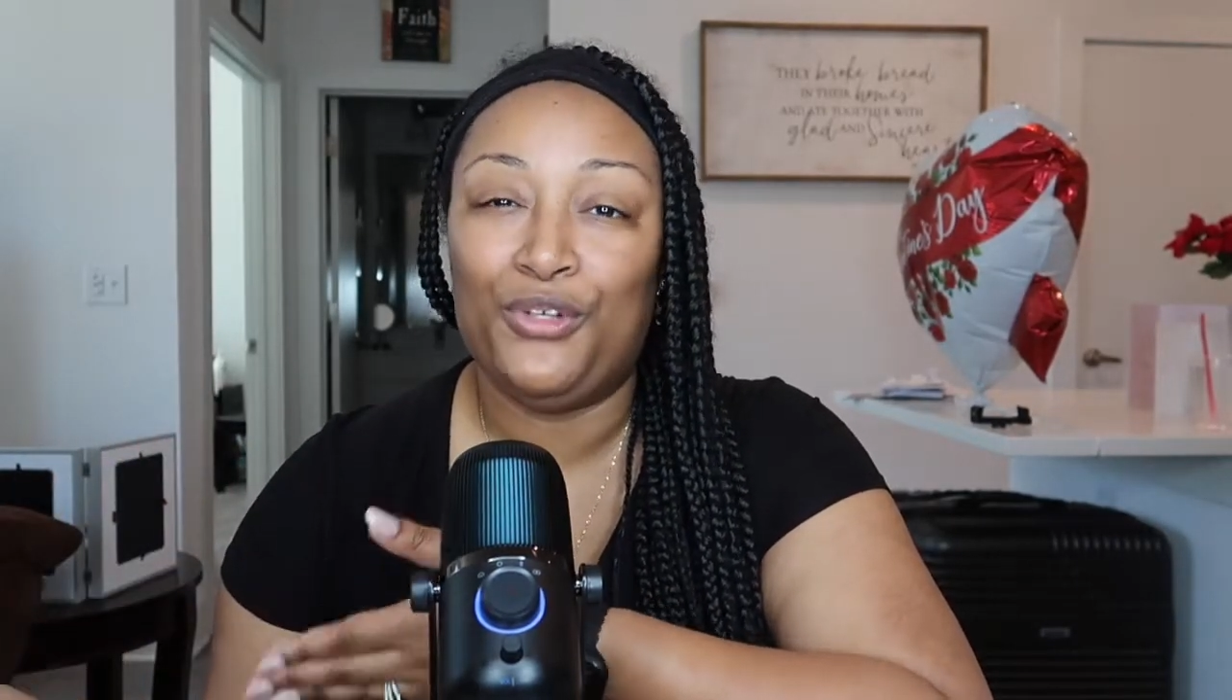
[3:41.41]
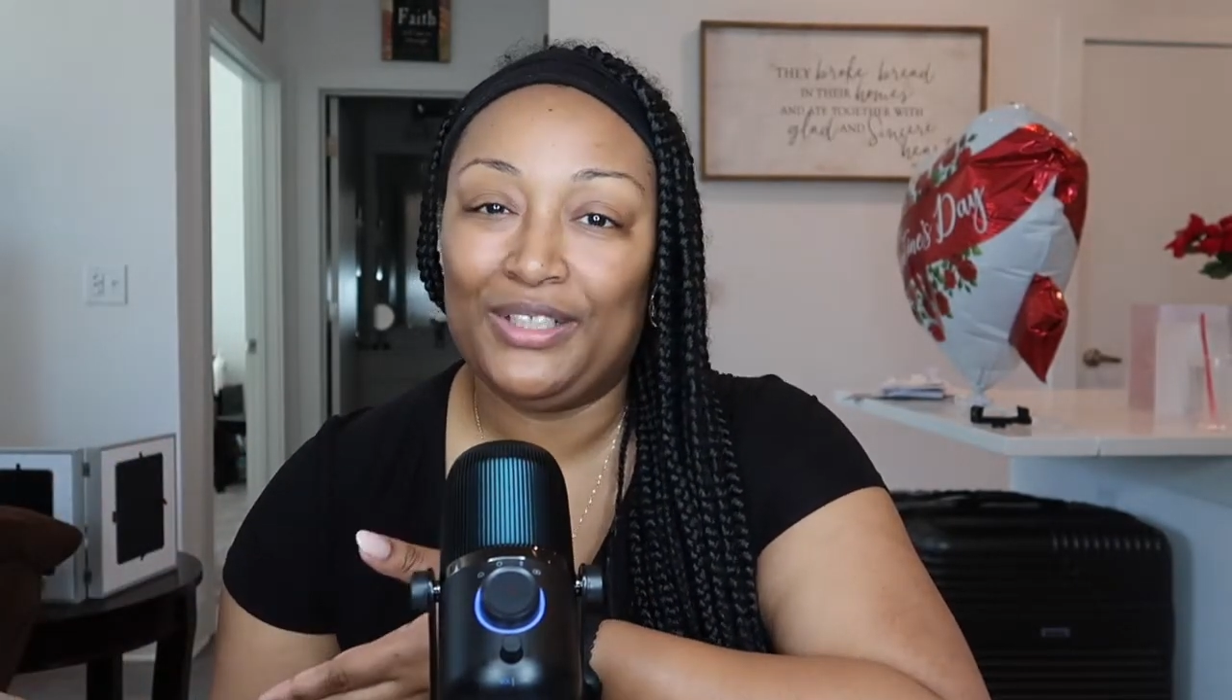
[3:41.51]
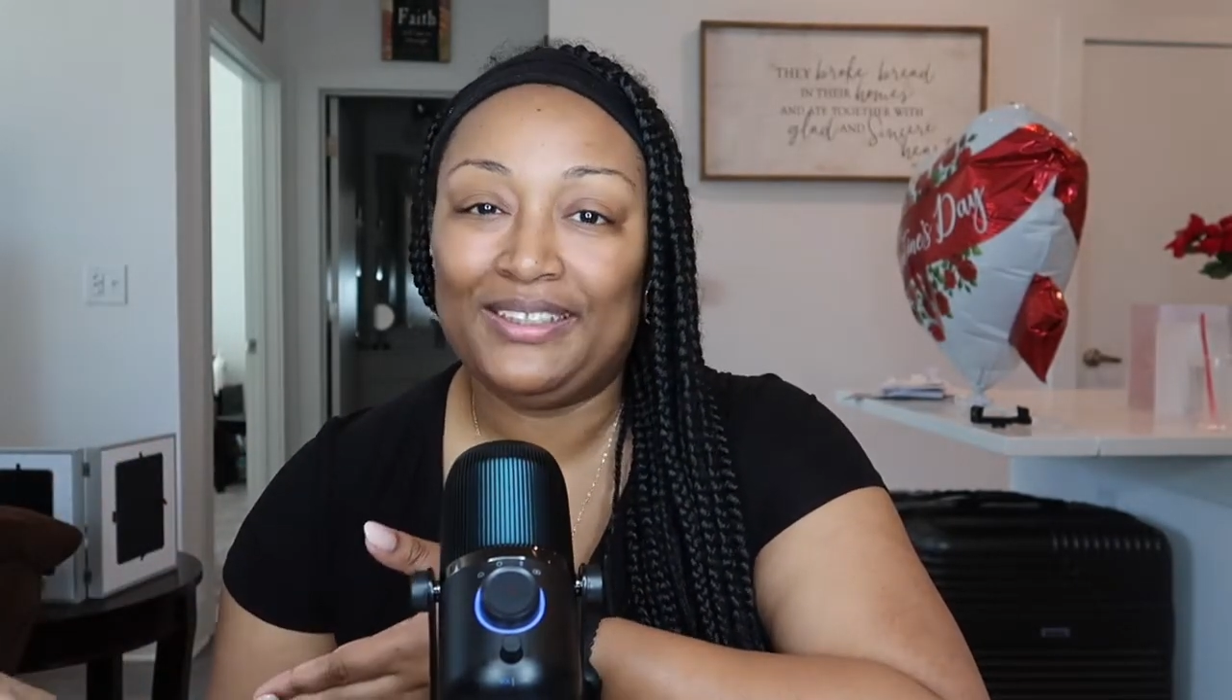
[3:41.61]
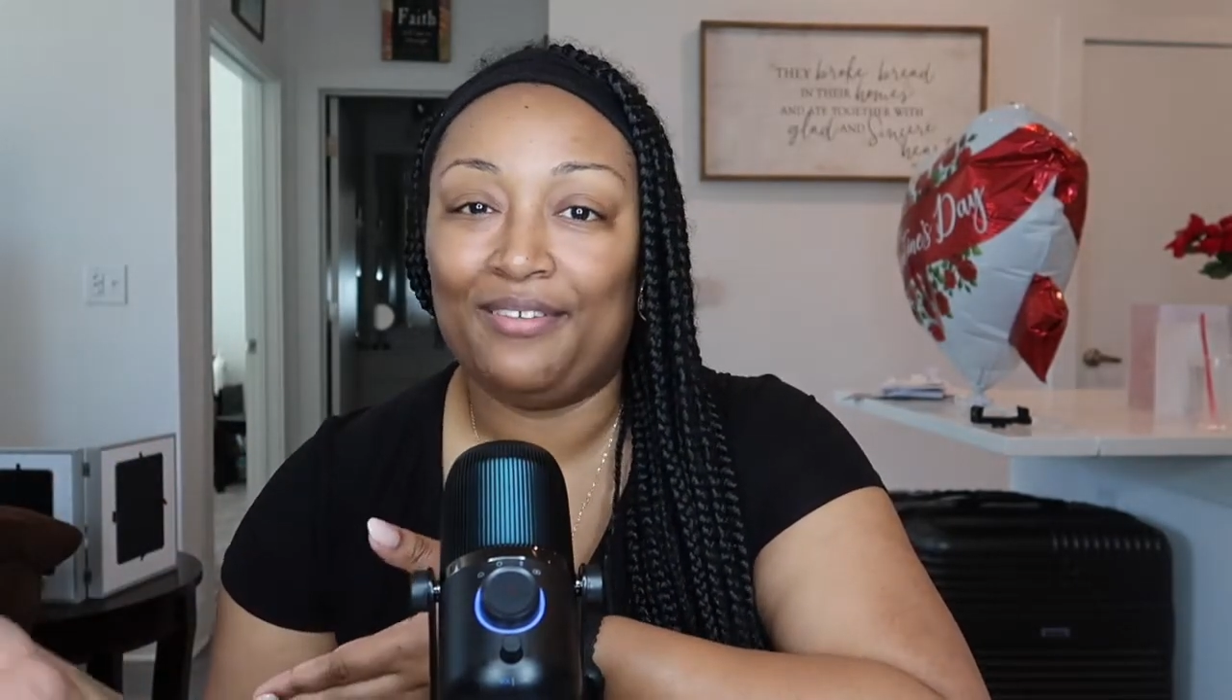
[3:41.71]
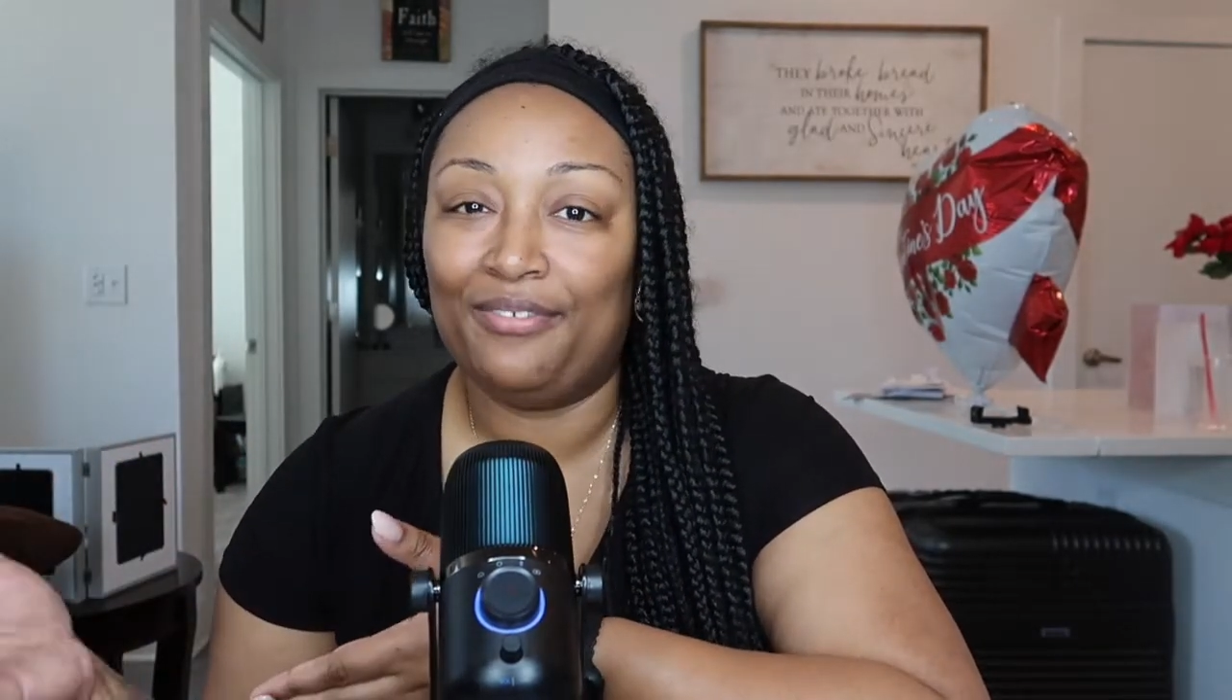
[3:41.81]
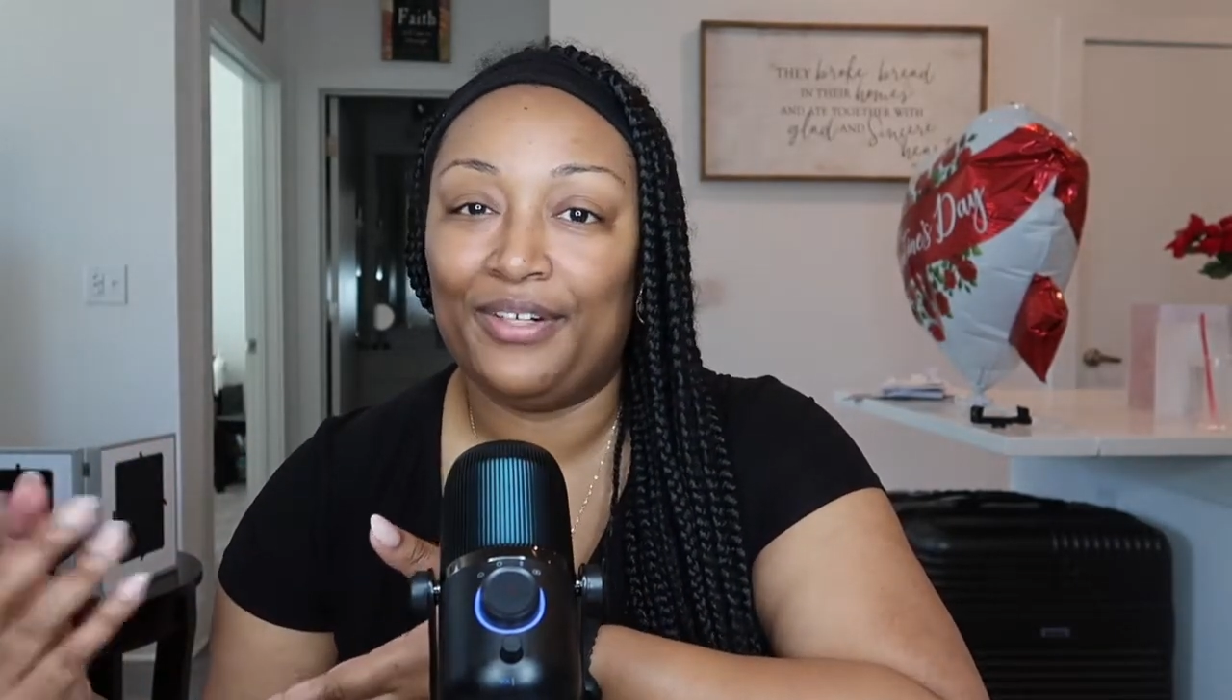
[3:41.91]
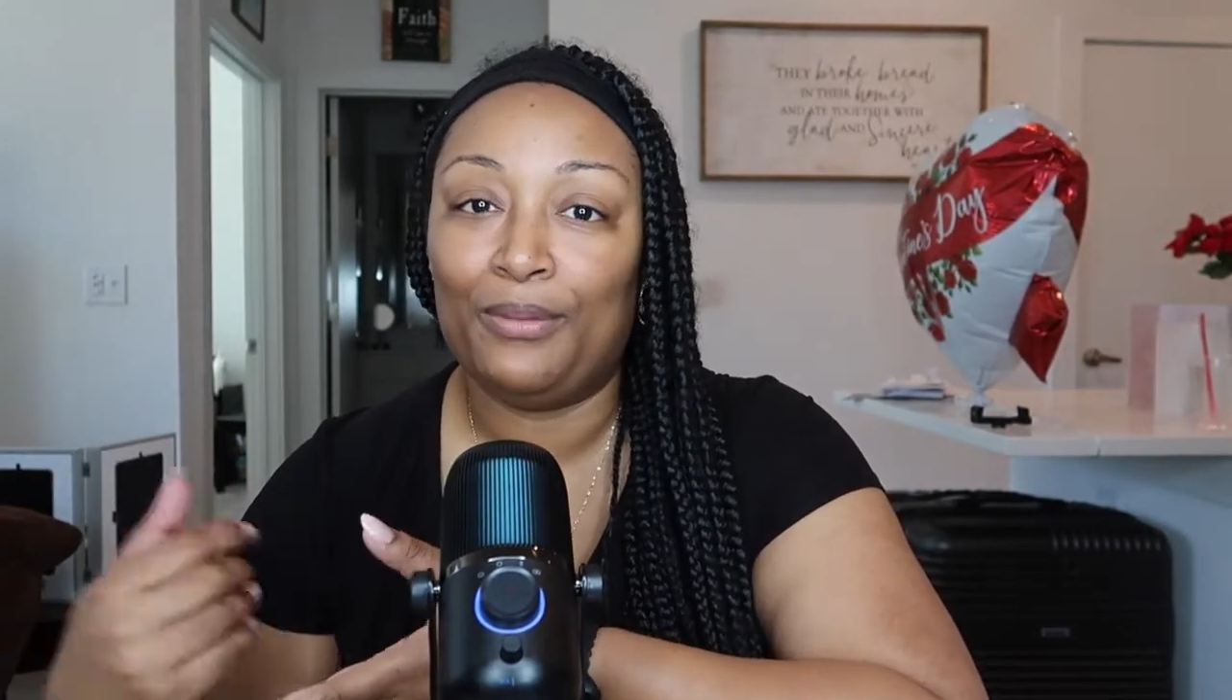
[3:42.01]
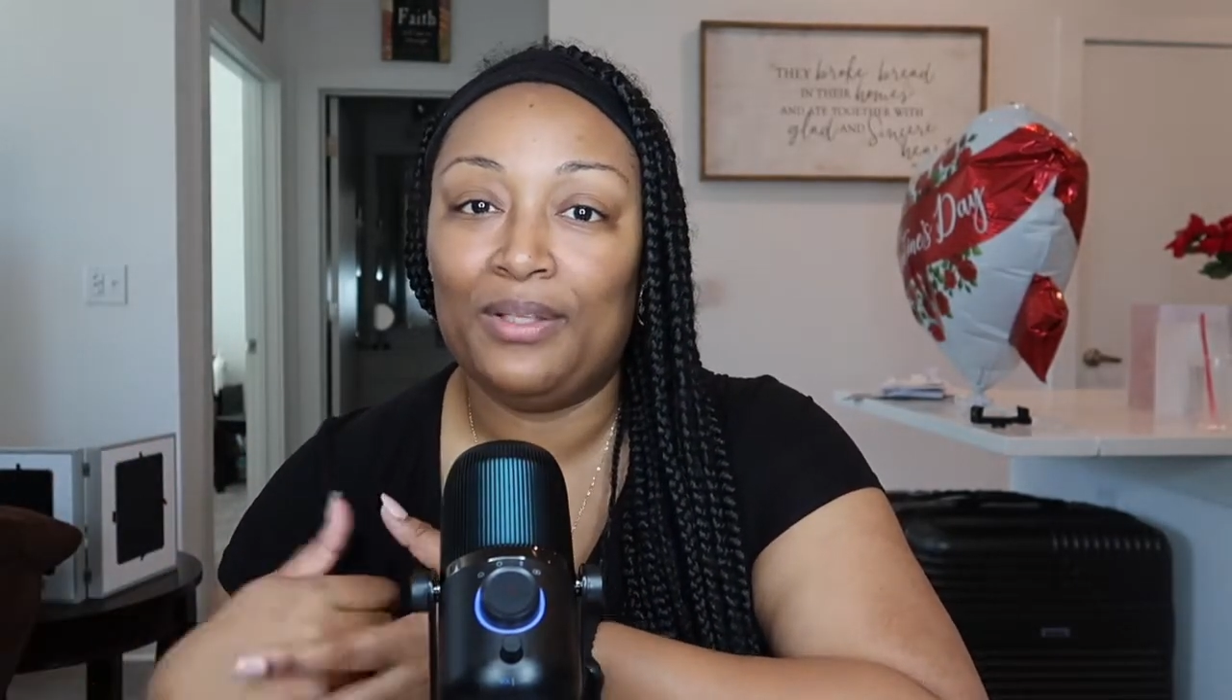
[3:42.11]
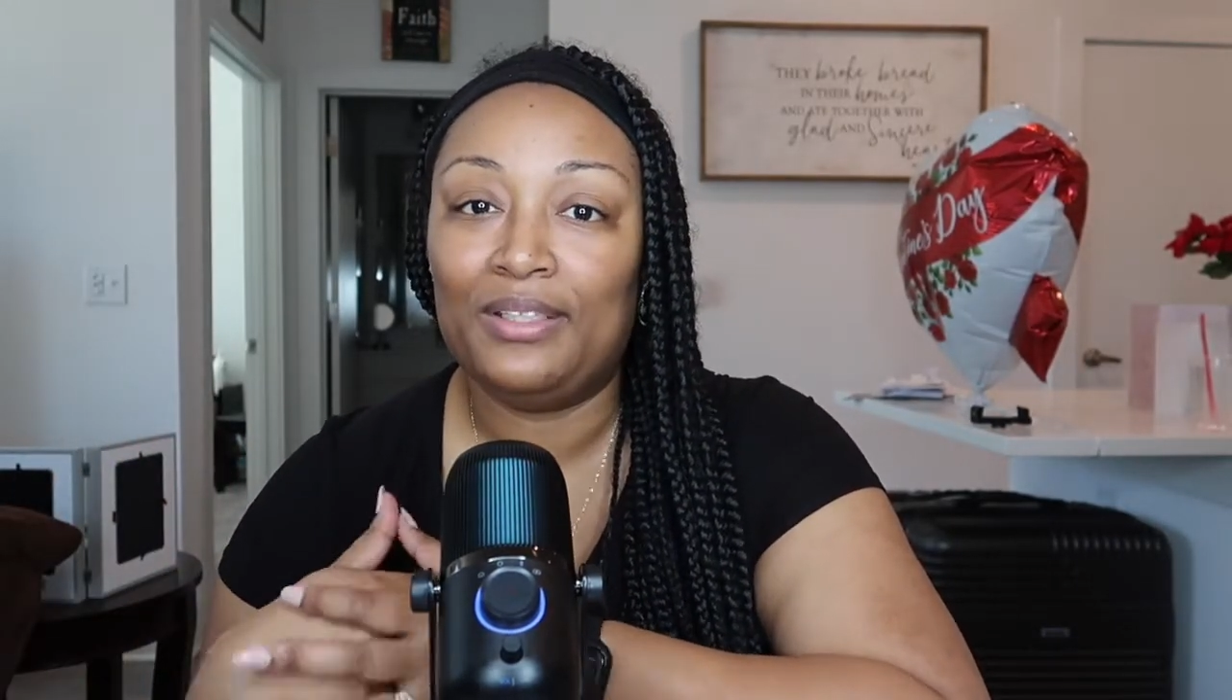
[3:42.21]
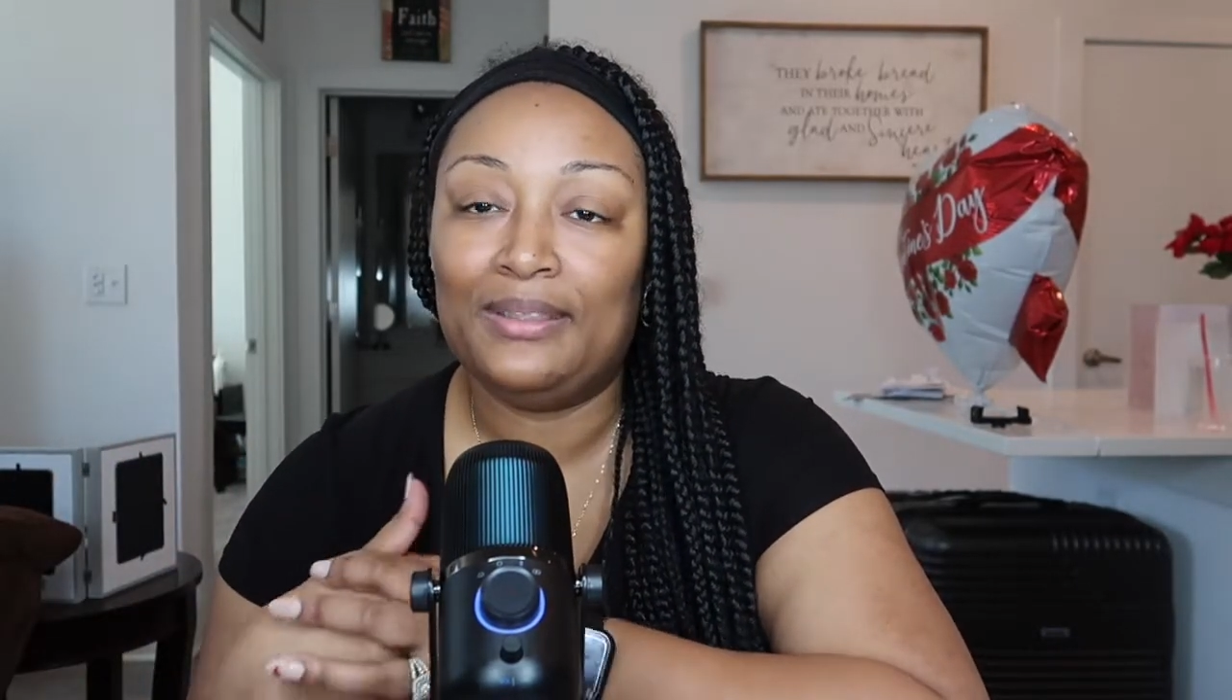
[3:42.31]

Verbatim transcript: you're suffering with